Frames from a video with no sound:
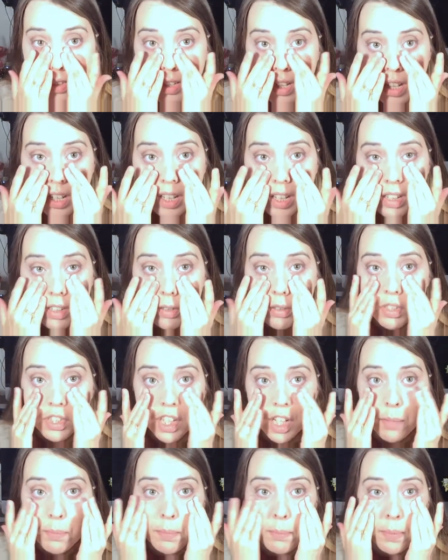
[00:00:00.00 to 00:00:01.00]
I got no
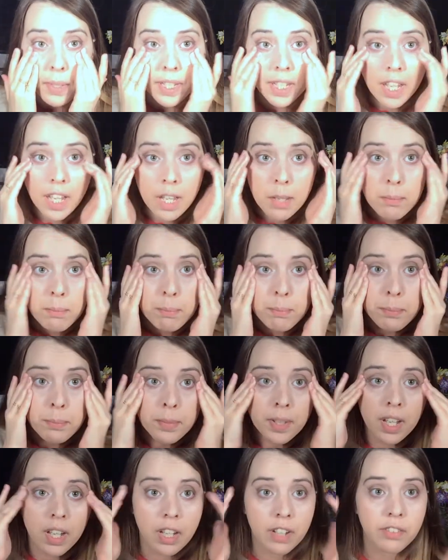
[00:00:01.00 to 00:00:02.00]
shame in my game
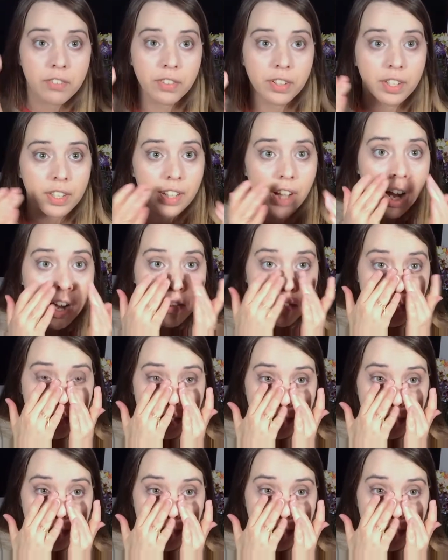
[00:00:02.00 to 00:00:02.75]
of real life.